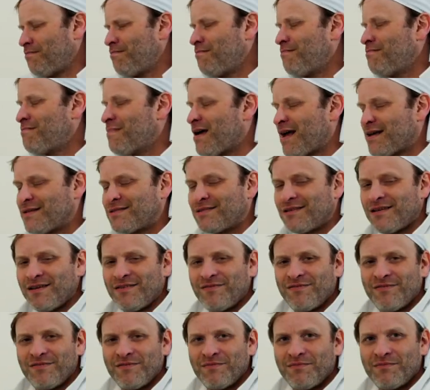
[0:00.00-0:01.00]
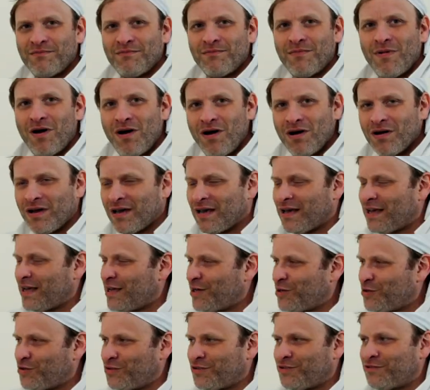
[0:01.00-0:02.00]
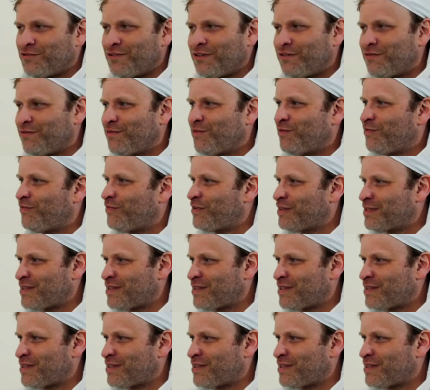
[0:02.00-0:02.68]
massive market industry for